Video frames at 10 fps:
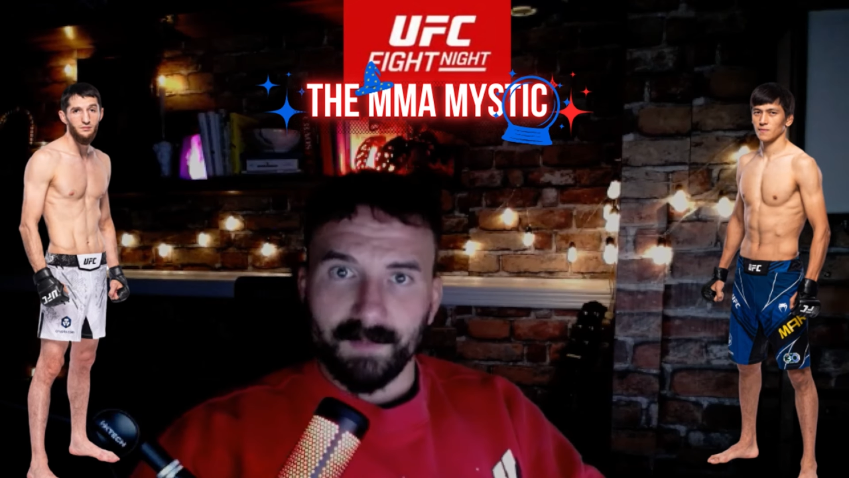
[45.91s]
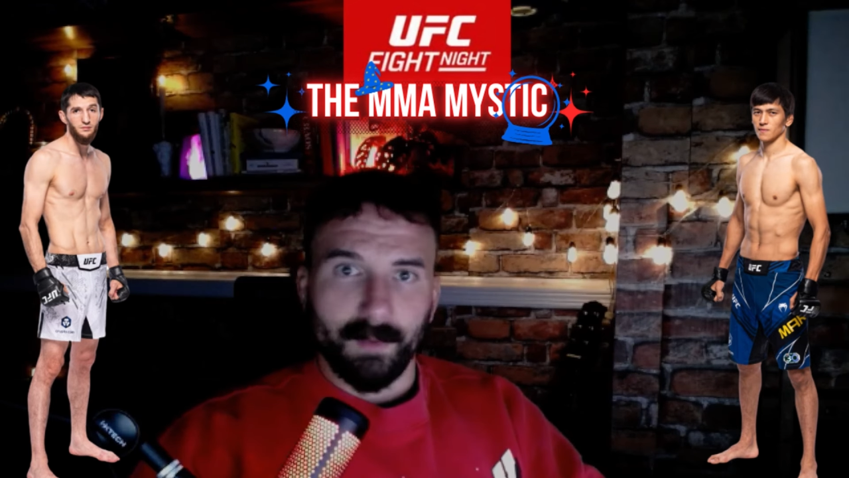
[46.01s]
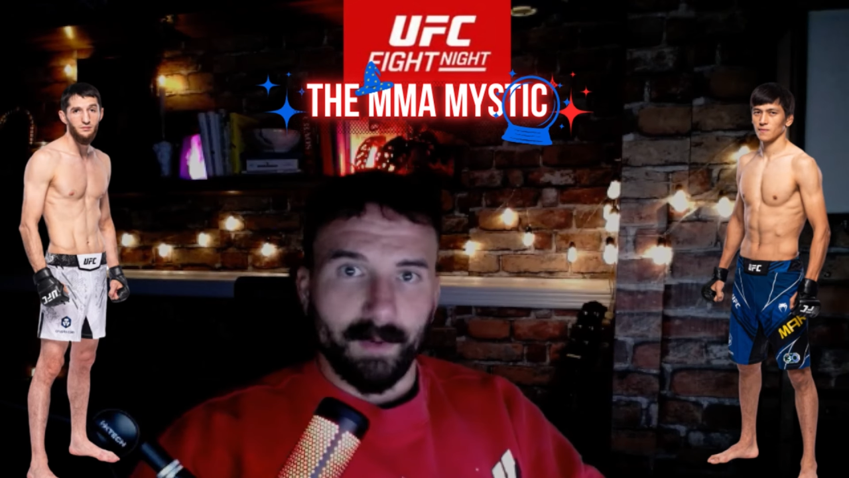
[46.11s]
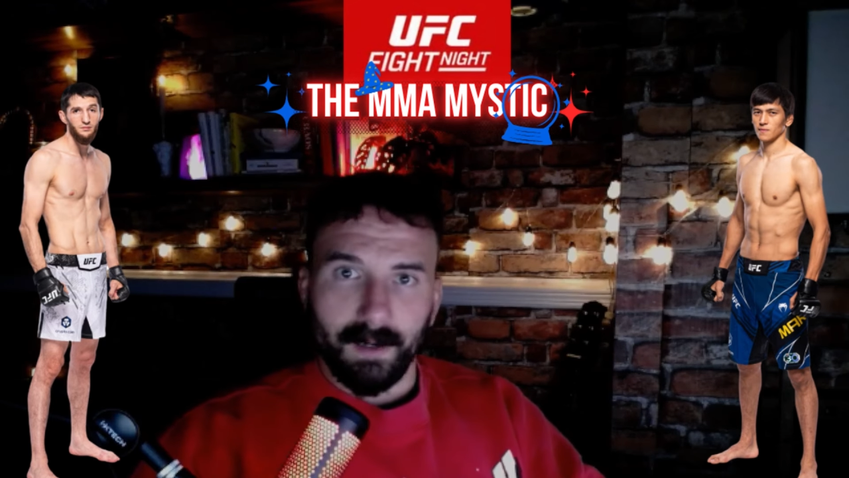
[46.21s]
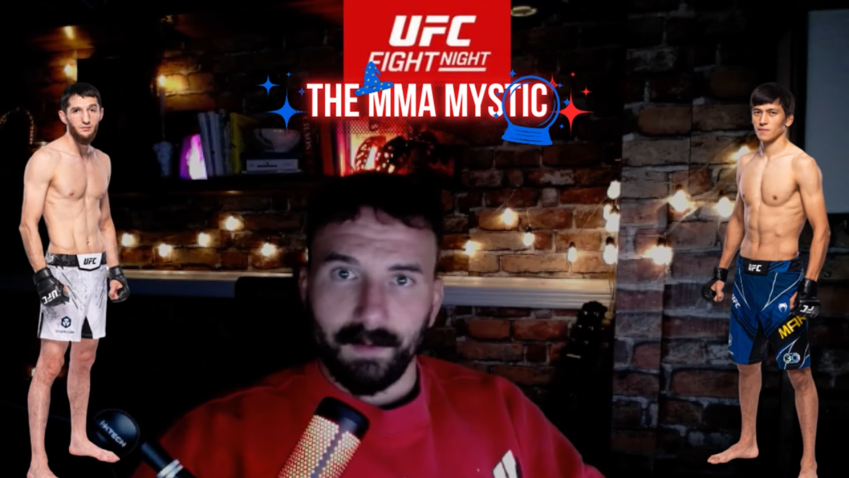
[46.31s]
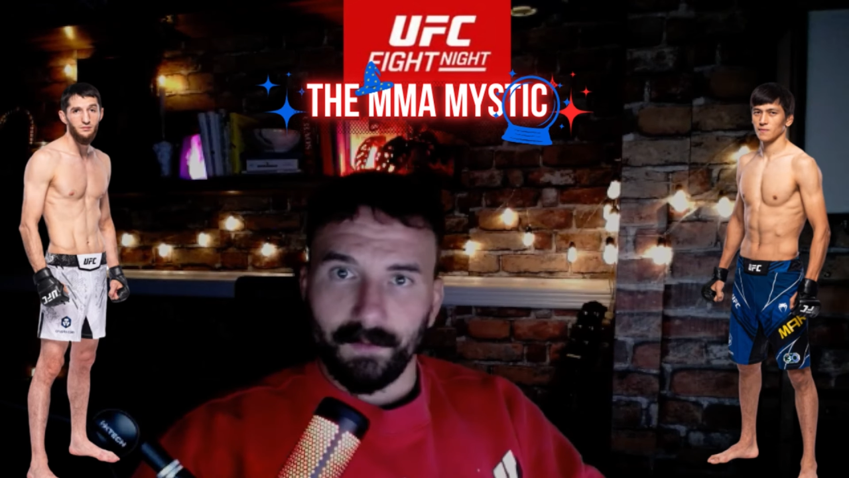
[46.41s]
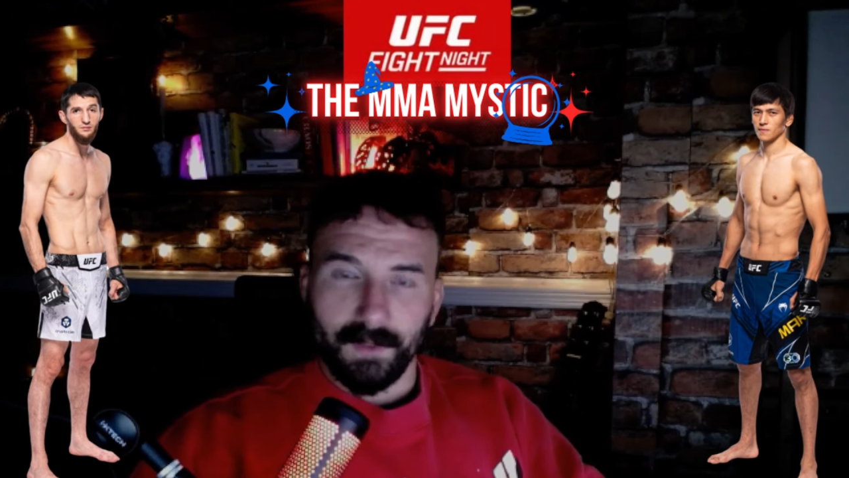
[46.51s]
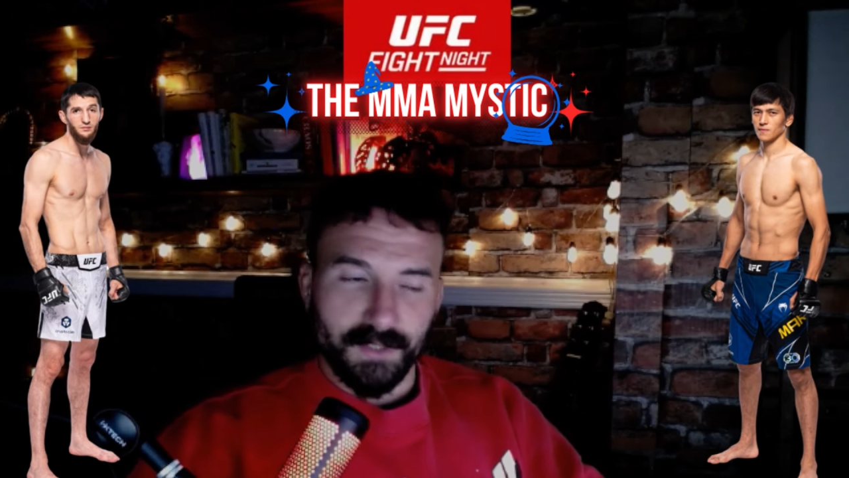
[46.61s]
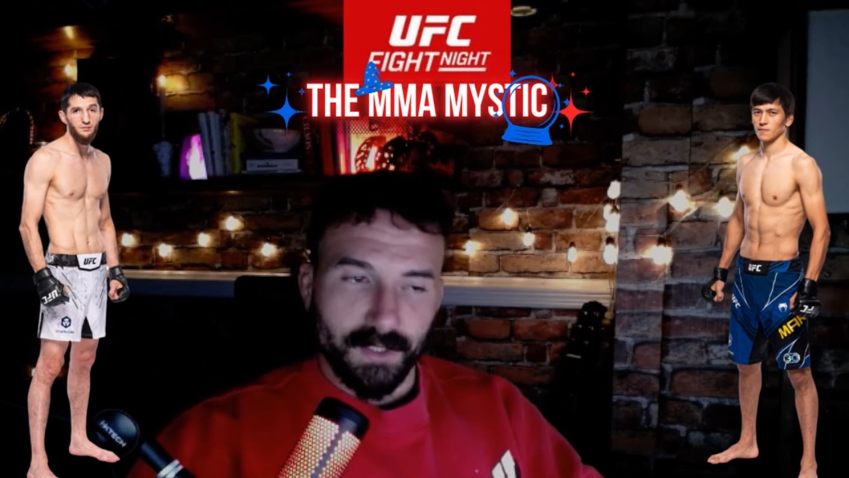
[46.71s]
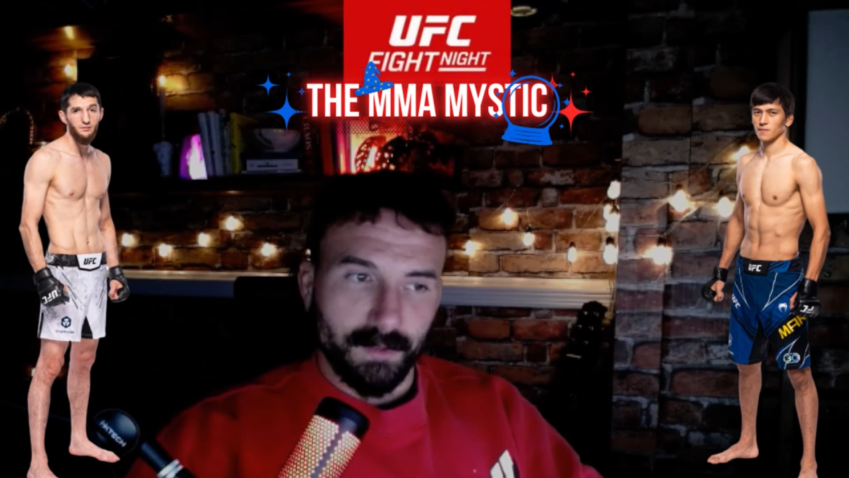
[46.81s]
preparing for
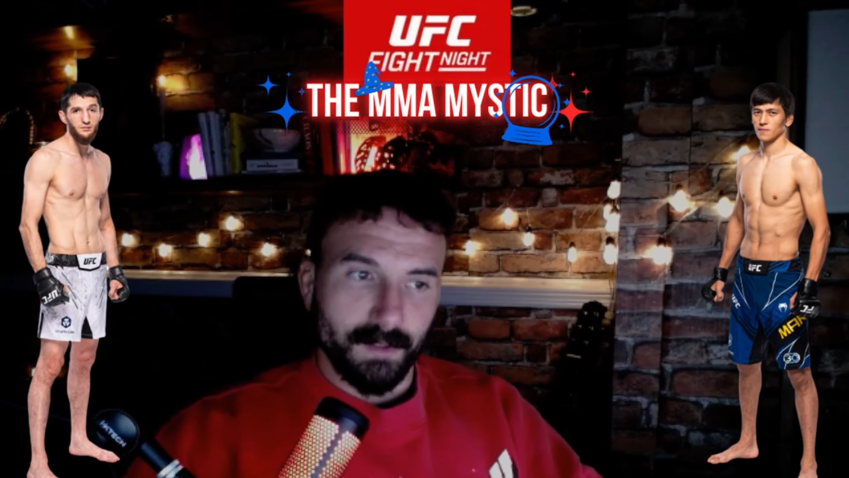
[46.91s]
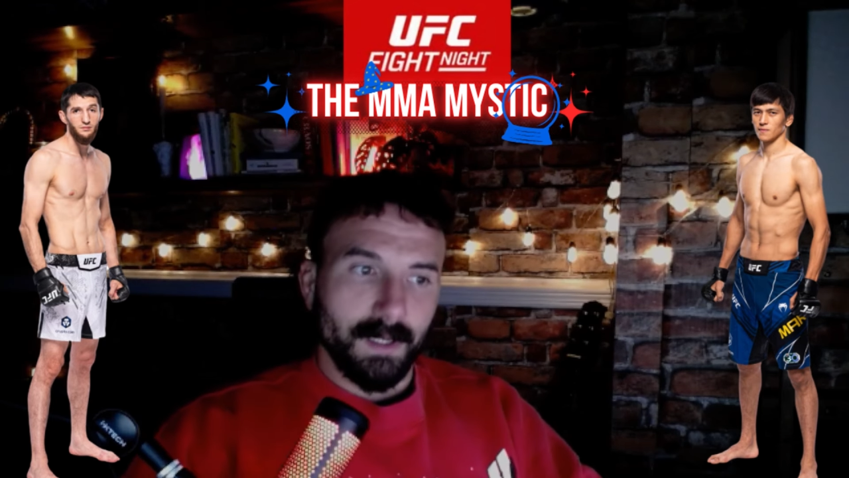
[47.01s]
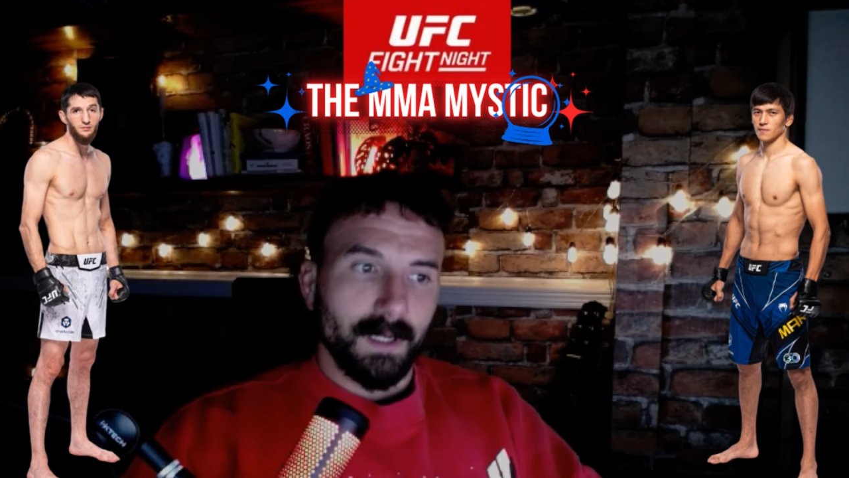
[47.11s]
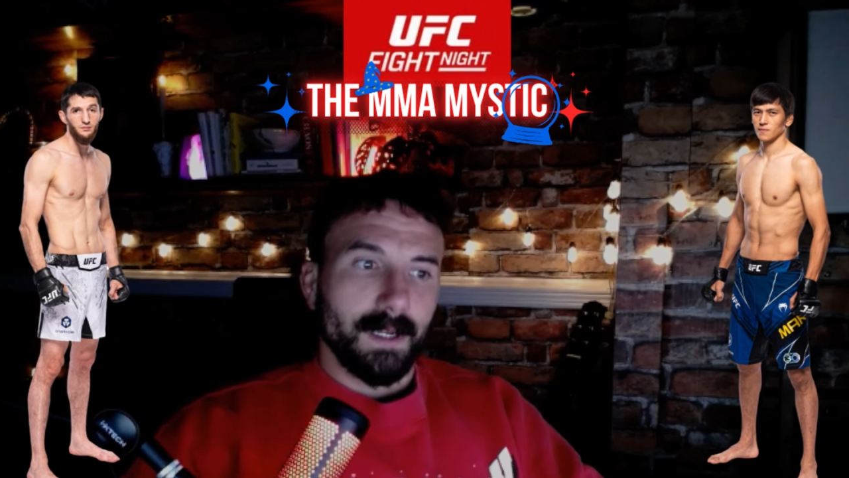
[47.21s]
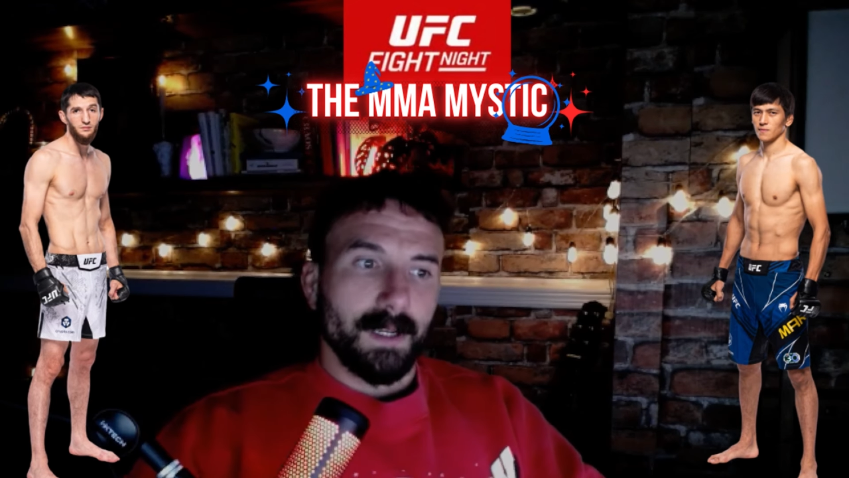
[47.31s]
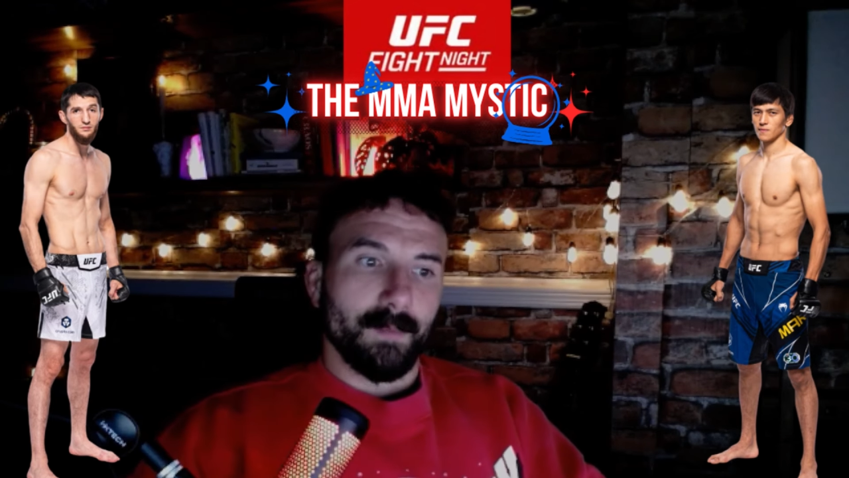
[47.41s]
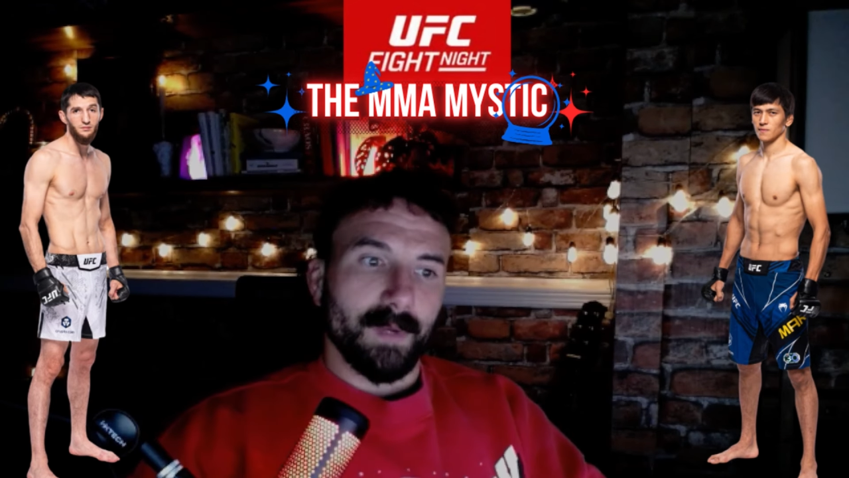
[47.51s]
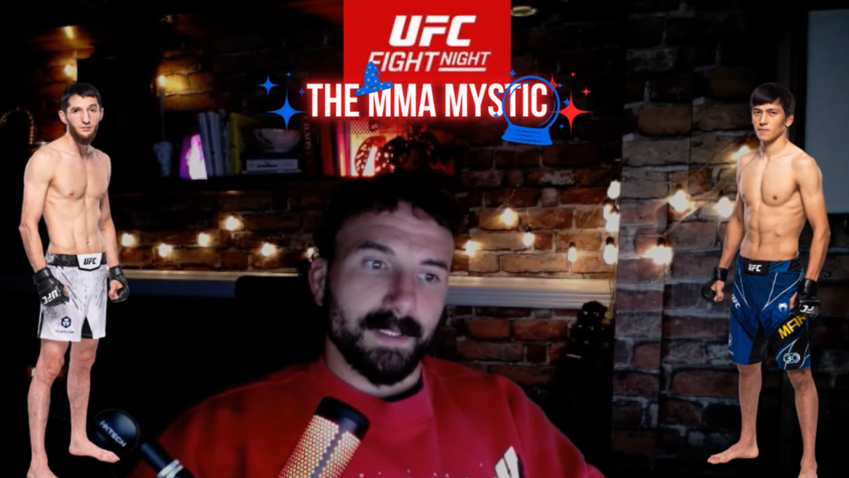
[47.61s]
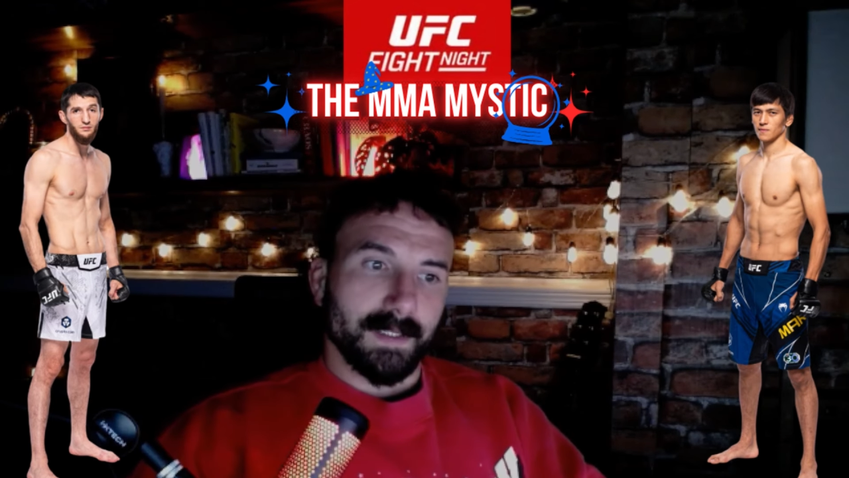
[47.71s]
each other. But